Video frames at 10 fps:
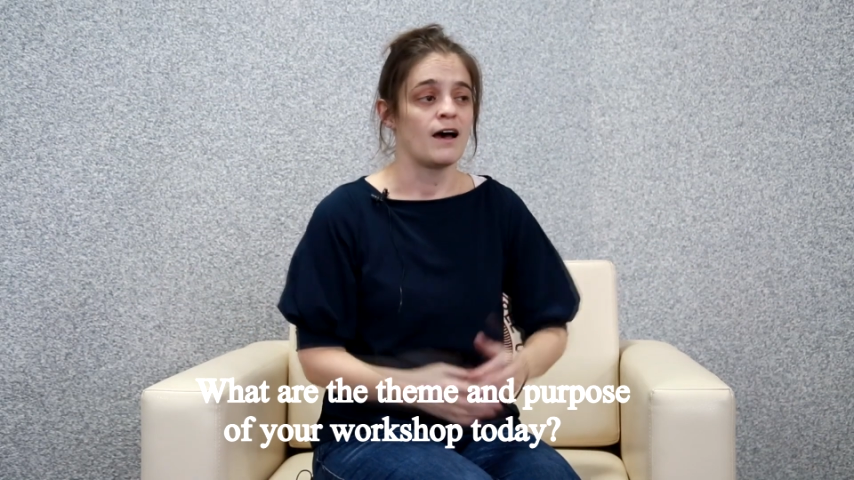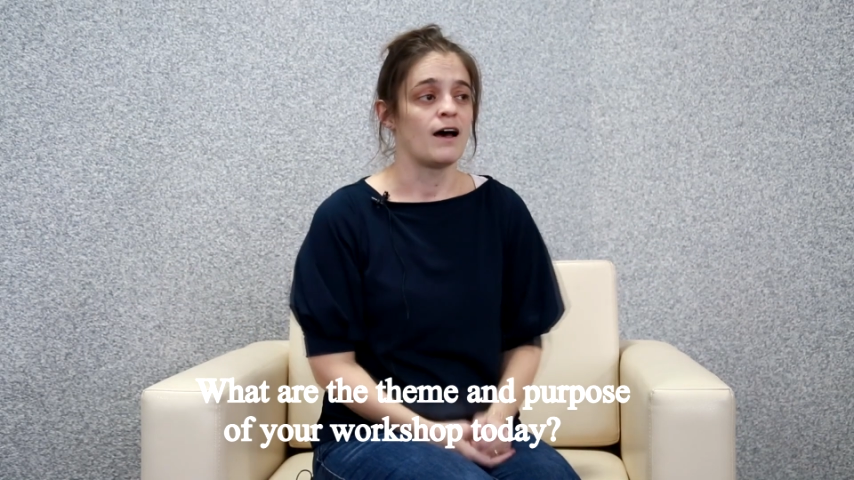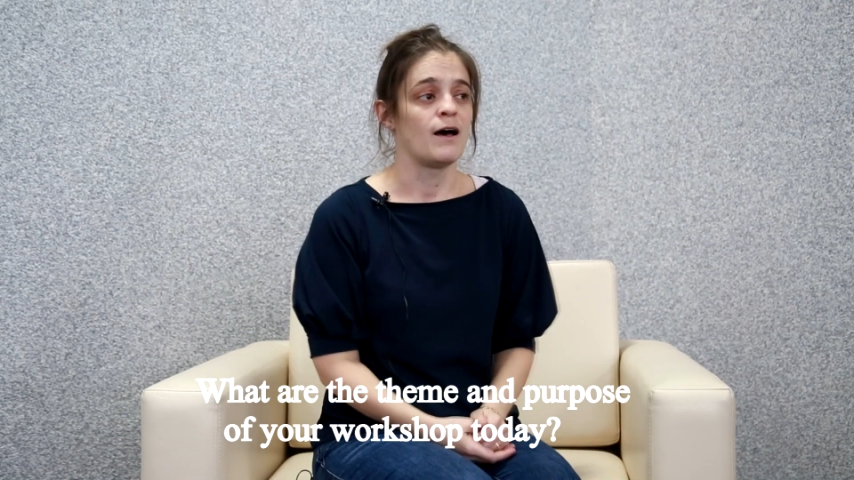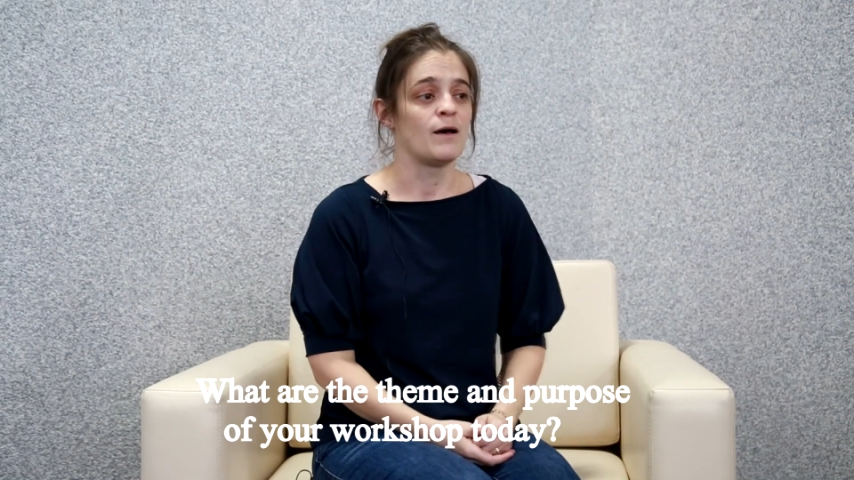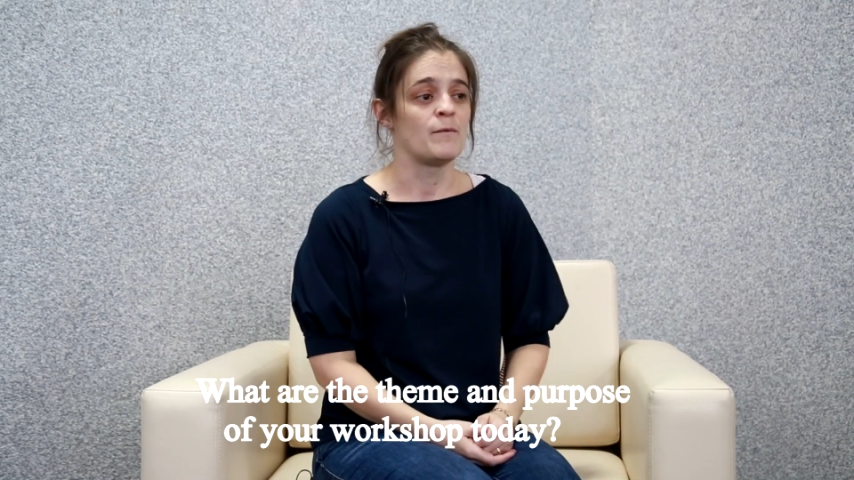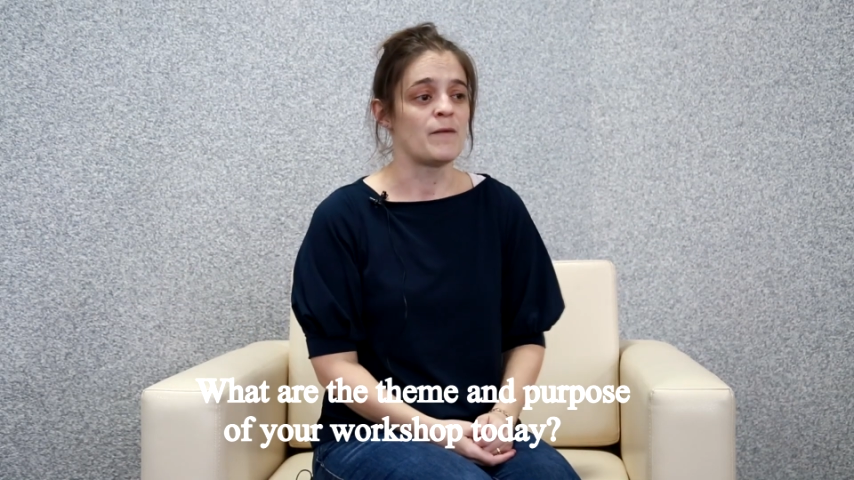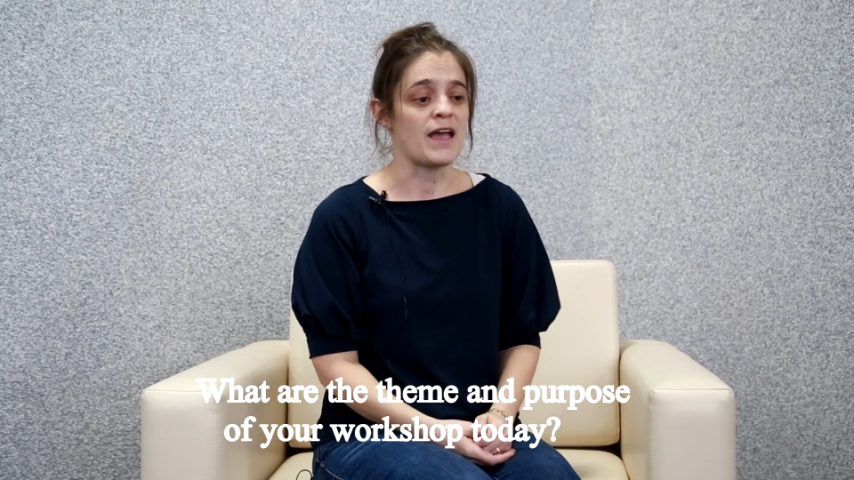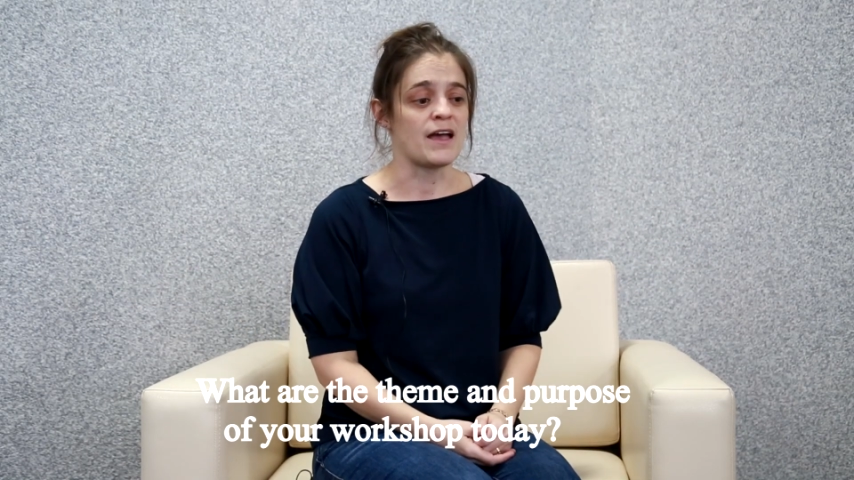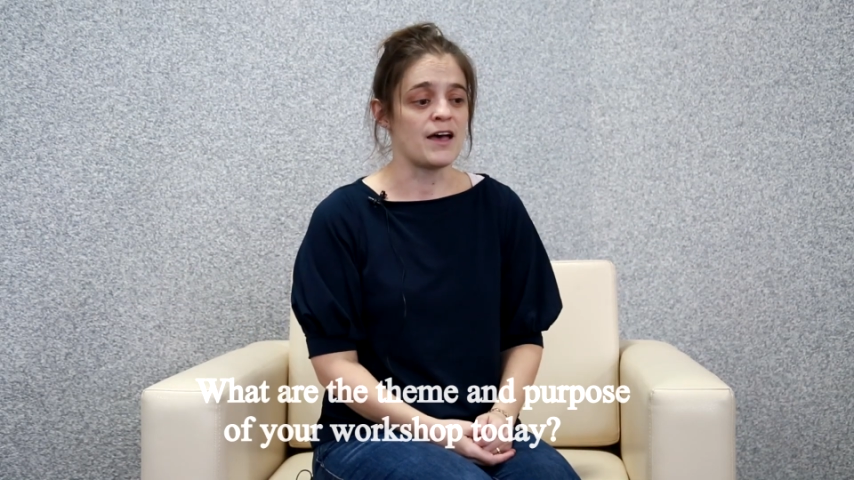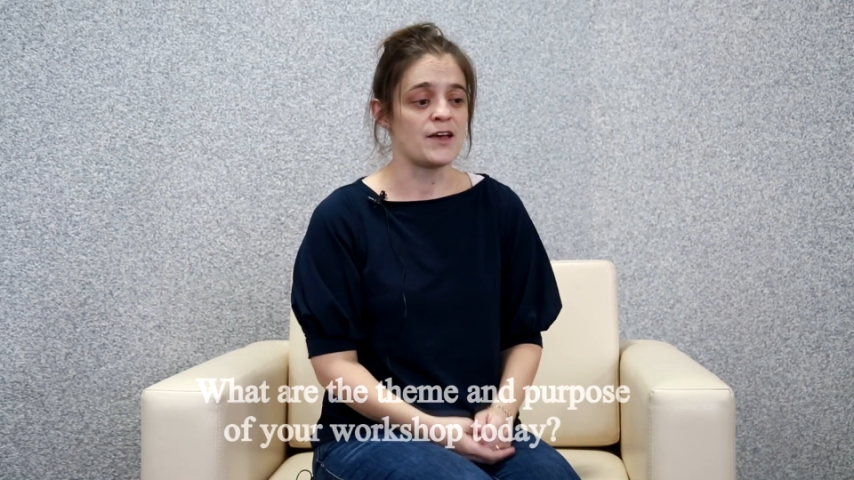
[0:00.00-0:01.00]

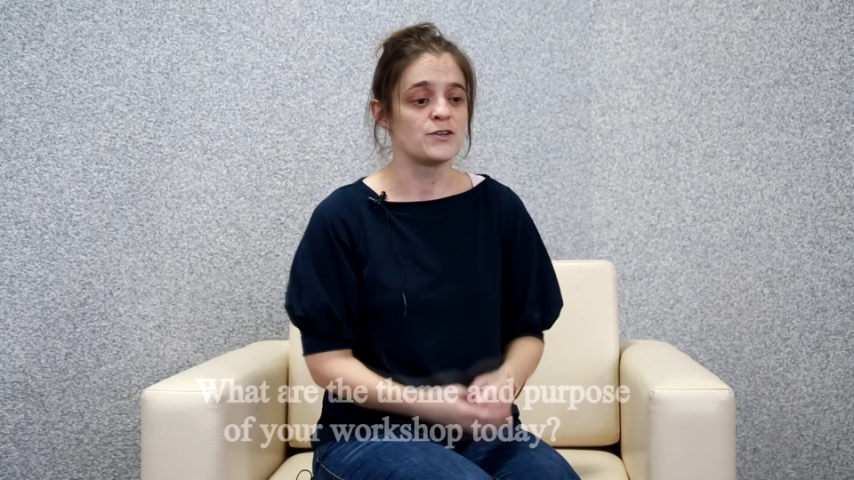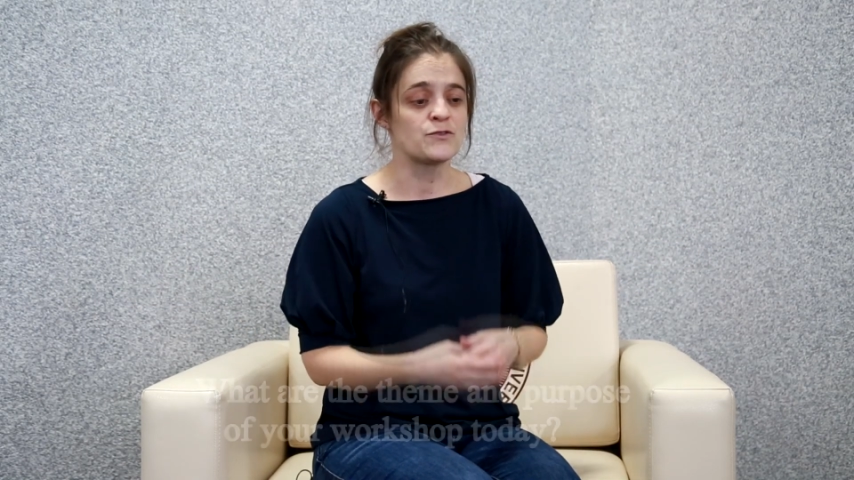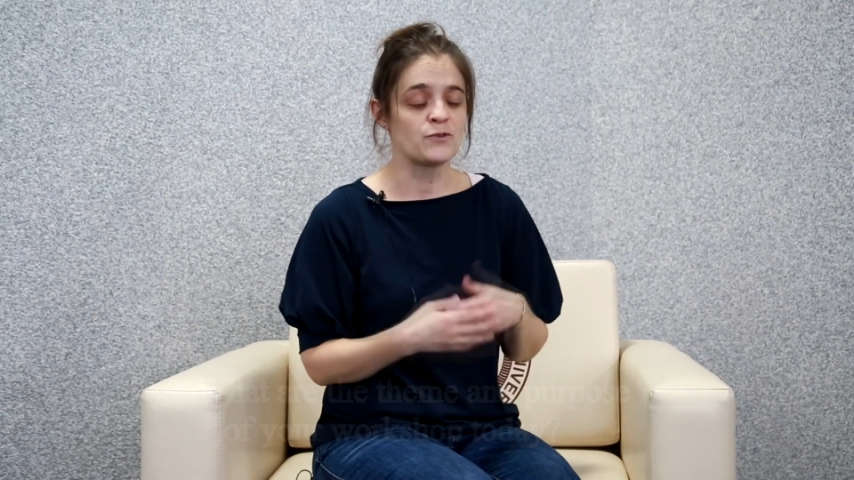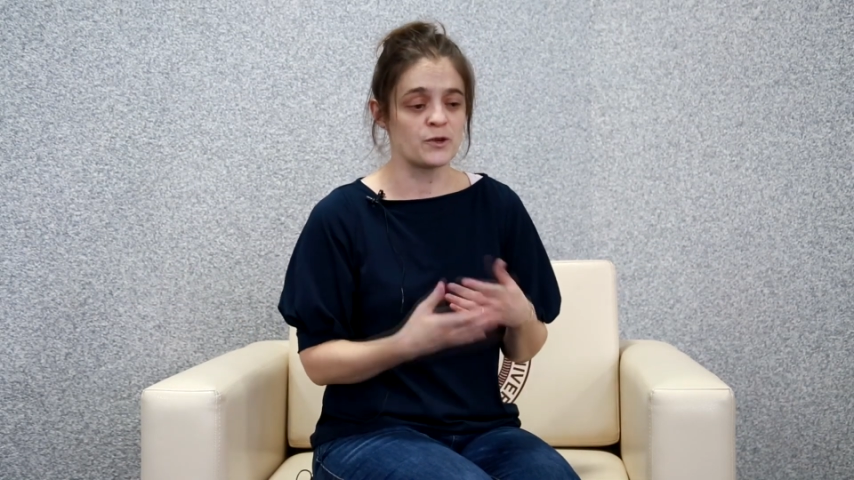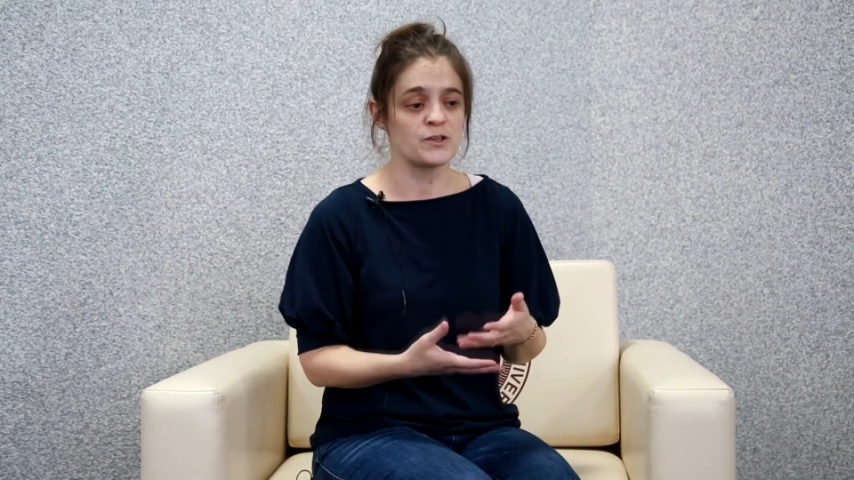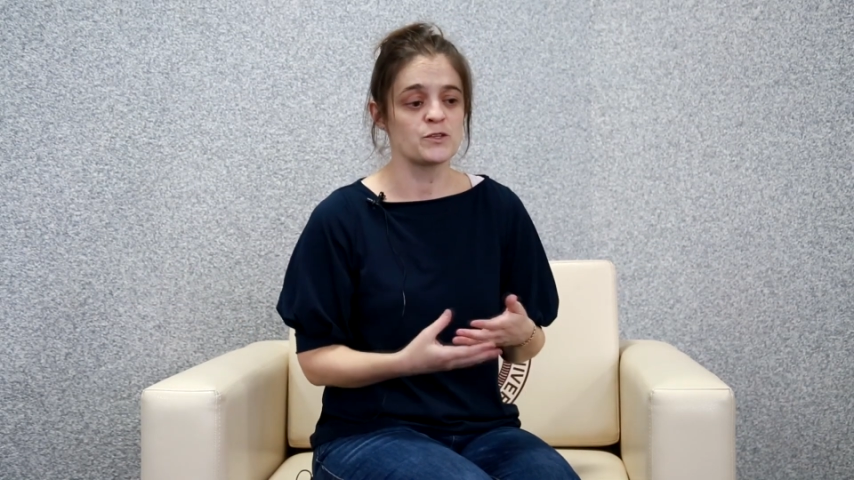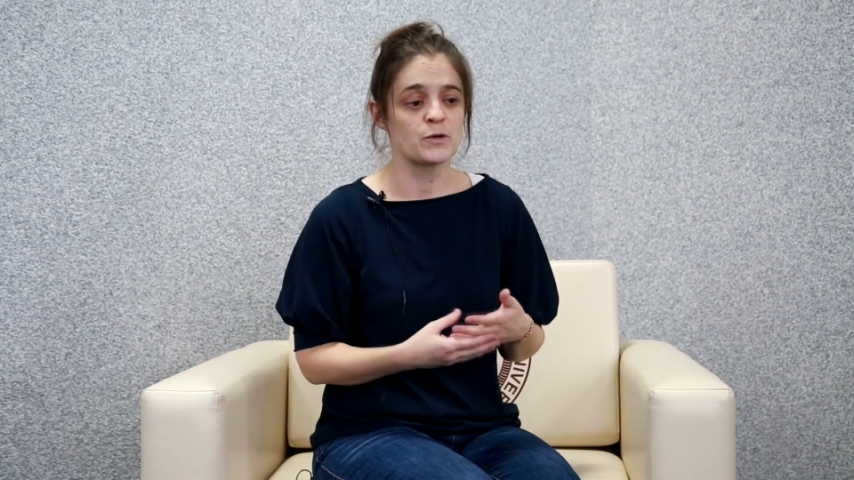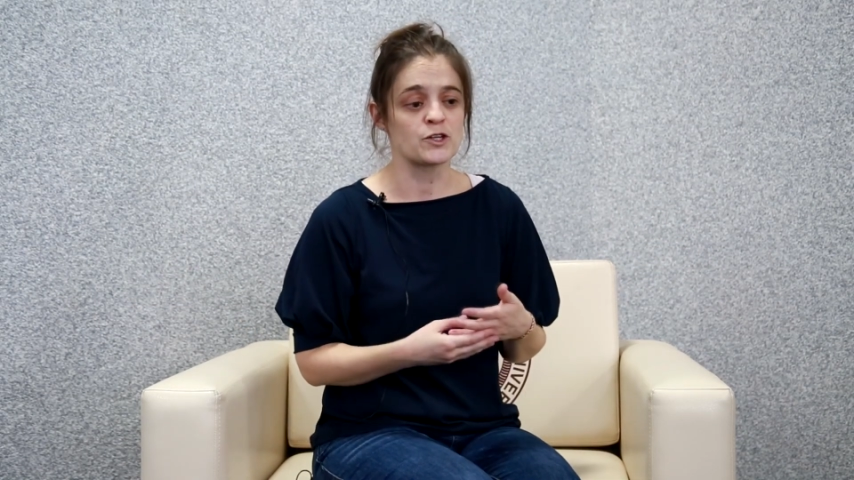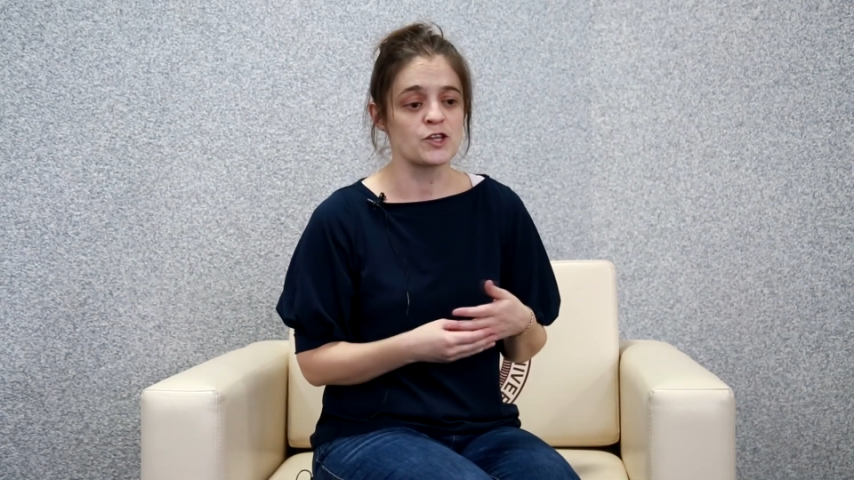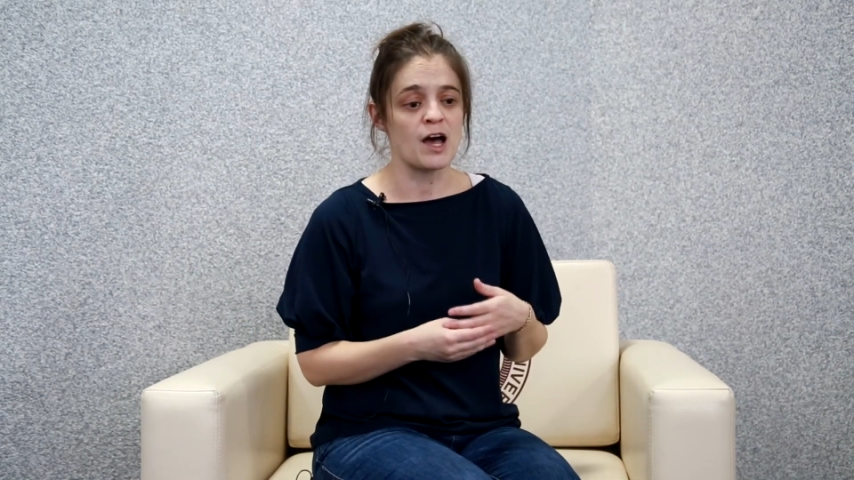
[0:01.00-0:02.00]
And for this
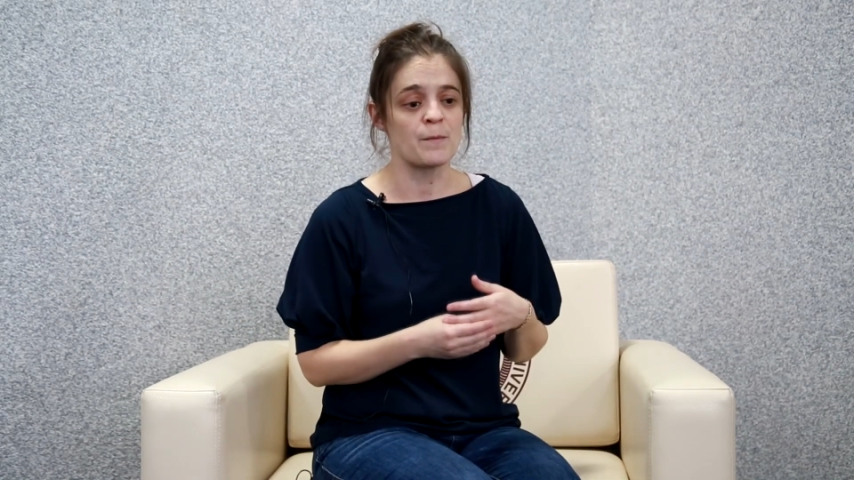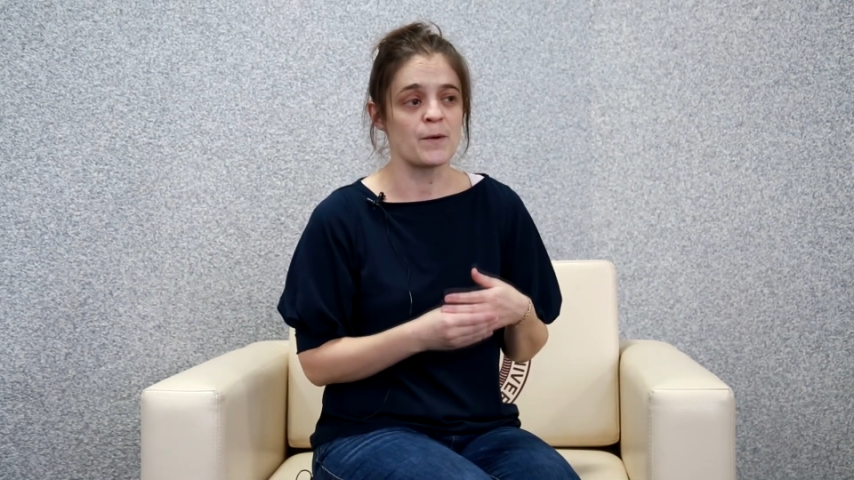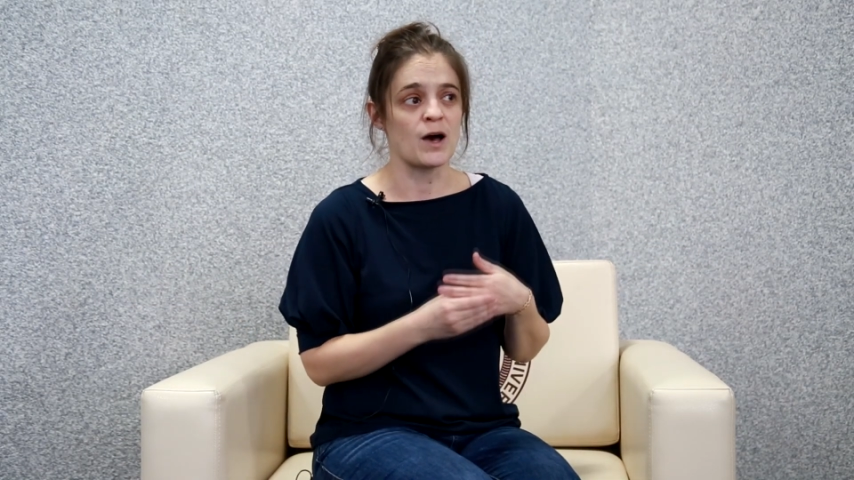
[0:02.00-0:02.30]
workshop,